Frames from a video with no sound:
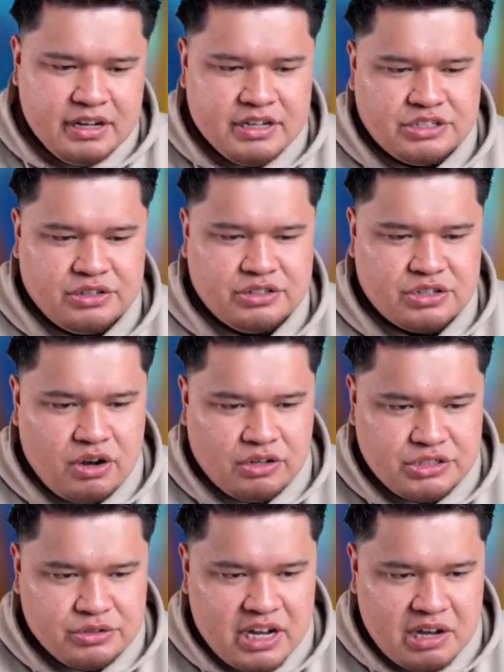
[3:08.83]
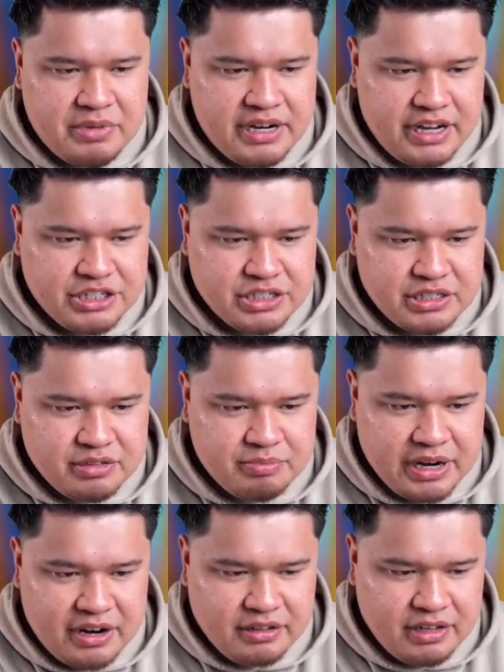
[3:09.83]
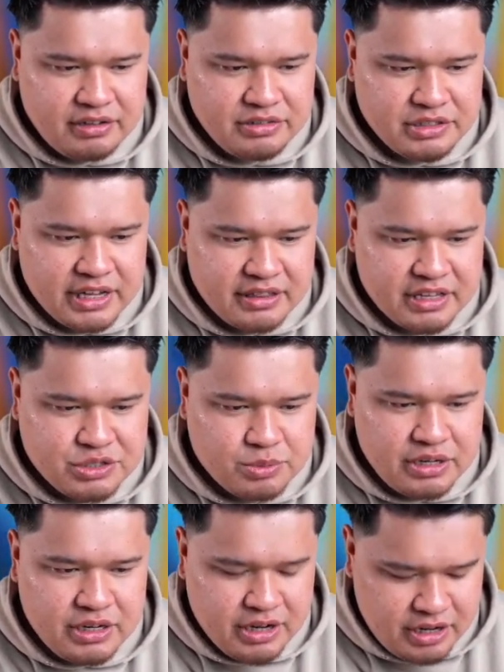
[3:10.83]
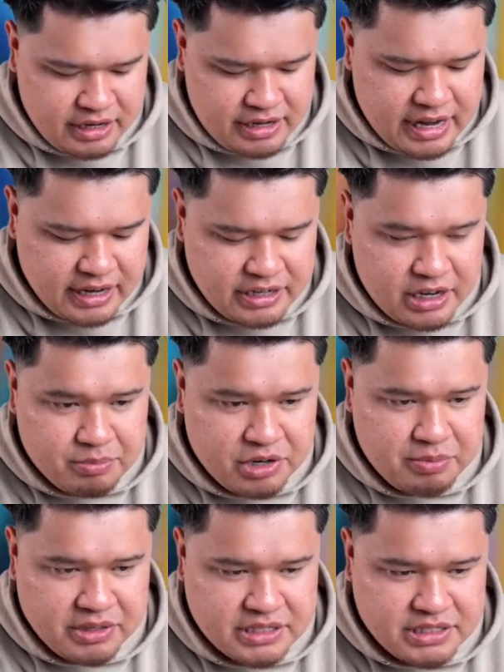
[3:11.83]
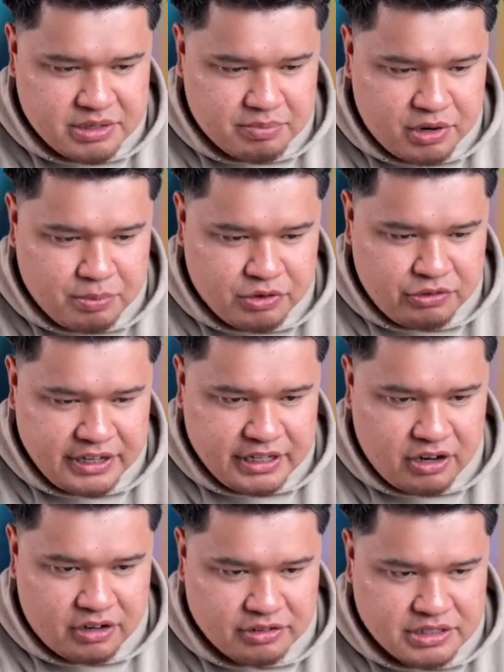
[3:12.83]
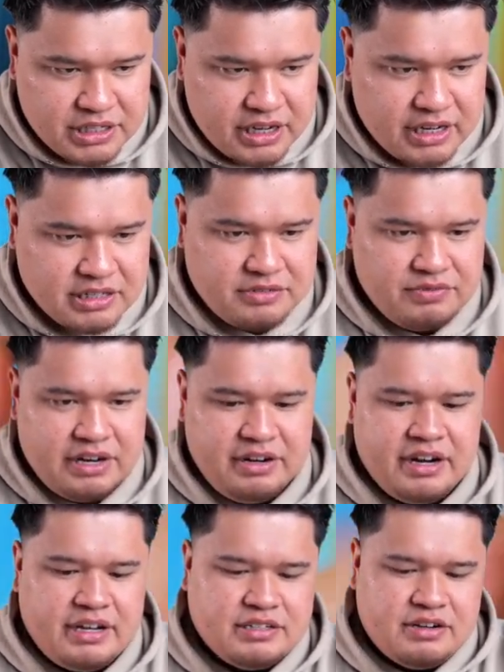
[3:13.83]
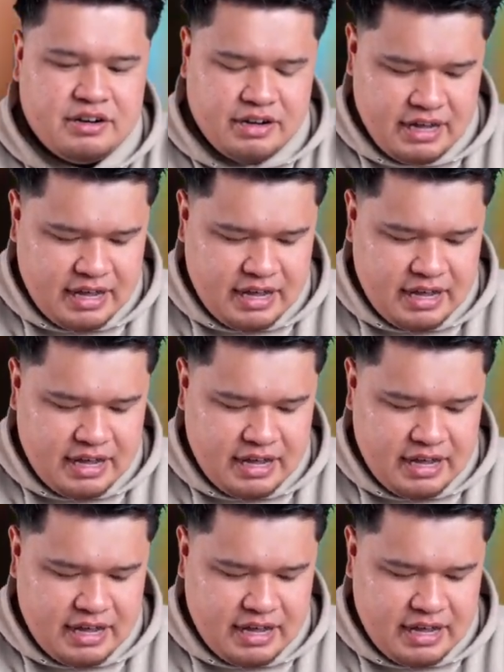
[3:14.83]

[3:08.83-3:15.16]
So there's also combination parallels like this one, not numbered, but this is a purple green Carlos Sainz. Very nice card.